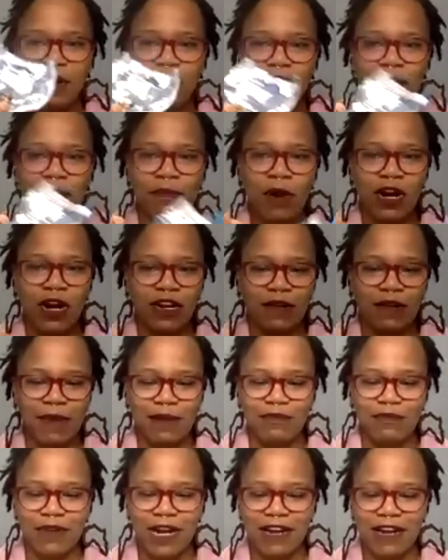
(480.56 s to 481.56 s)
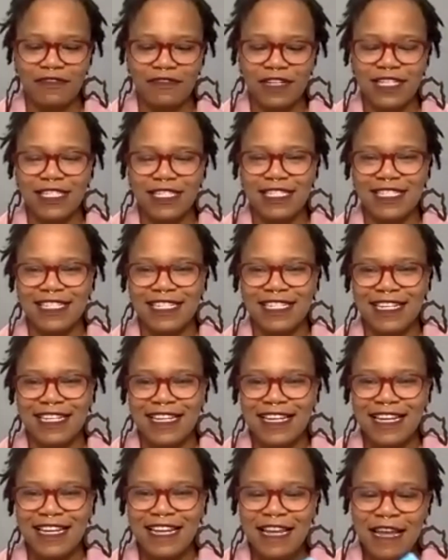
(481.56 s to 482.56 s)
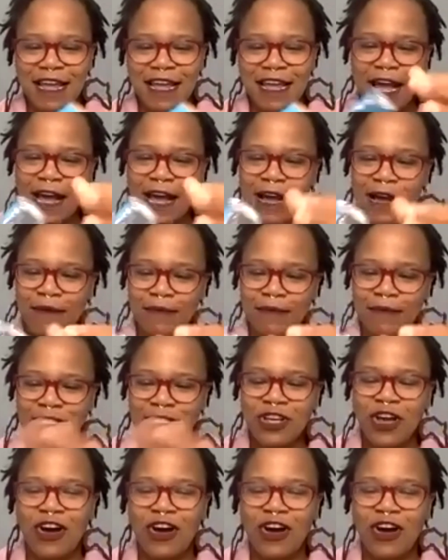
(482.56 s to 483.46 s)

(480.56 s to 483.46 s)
part of my breakfast. It's called